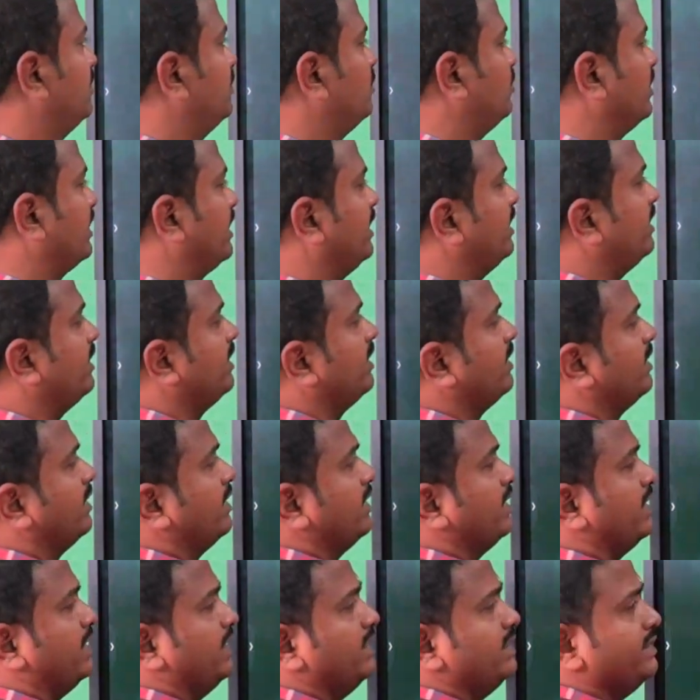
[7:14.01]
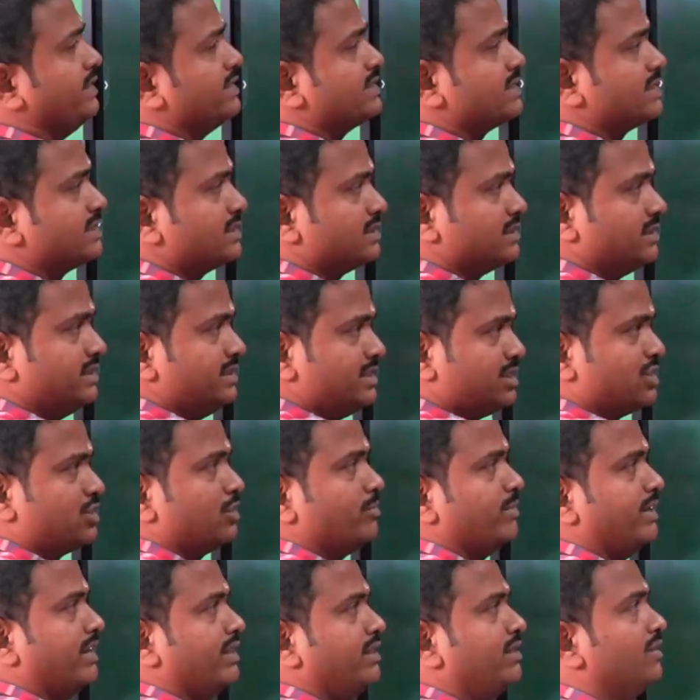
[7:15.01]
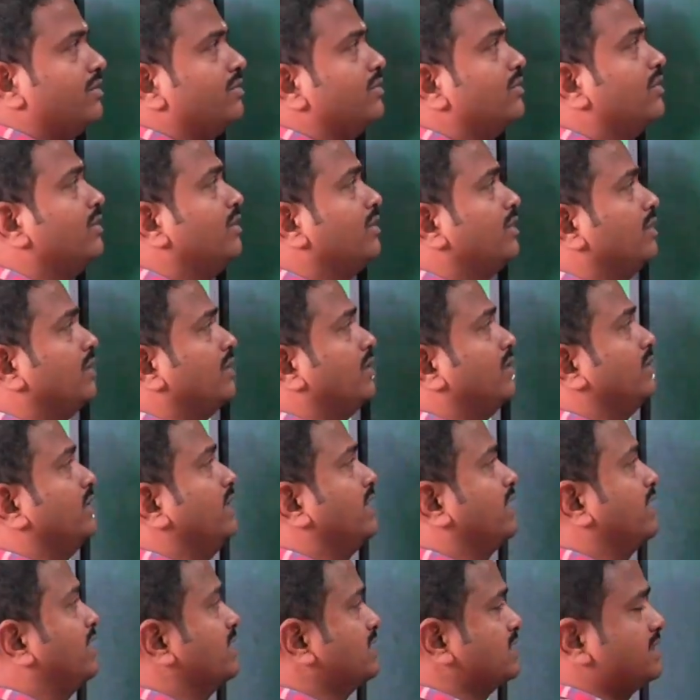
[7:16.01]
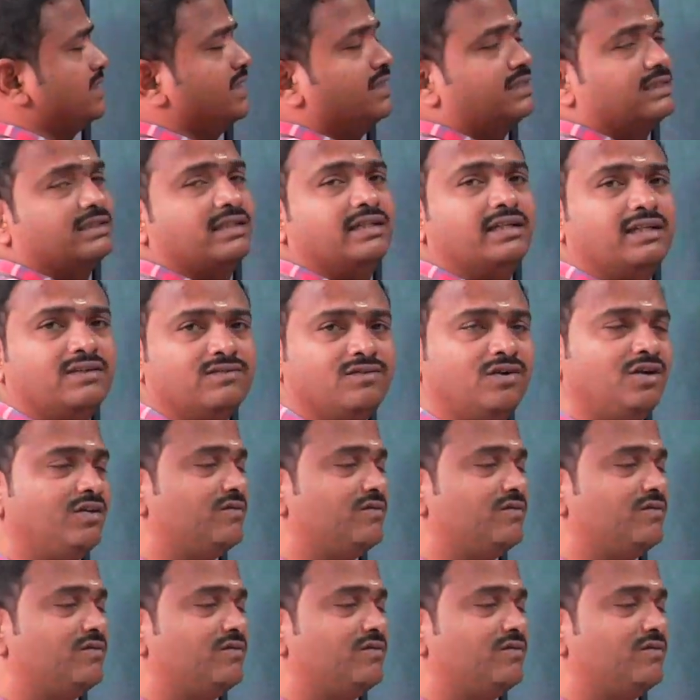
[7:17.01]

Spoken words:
Okay, in this instrument the construction